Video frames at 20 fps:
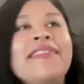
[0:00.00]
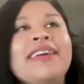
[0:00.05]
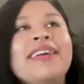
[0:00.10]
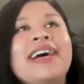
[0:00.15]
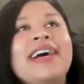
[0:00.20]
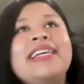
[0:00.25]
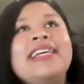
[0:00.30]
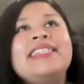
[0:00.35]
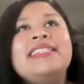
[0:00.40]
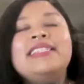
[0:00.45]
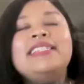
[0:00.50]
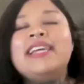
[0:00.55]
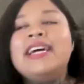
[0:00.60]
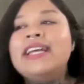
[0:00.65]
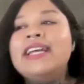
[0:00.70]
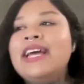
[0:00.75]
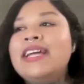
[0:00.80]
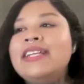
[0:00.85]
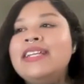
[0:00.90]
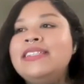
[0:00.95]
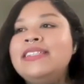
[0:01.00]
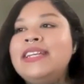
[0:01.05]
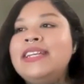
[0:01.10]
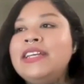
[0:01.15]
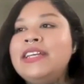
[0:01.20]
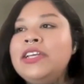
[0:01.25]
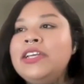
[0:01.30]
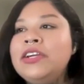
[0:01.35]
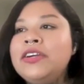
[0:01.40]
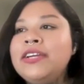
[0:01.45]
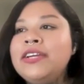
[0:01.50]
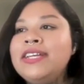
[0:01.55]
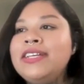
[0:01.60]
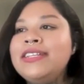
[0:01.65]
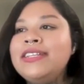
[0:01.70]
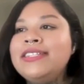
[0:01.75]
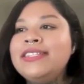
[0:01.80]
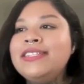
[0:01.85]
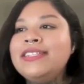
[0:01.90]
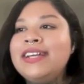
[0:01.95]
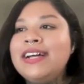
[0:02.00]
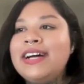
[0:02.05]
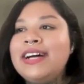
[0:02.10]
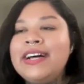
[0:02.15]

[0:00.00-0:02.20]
you have it, guys. Again, stay curious.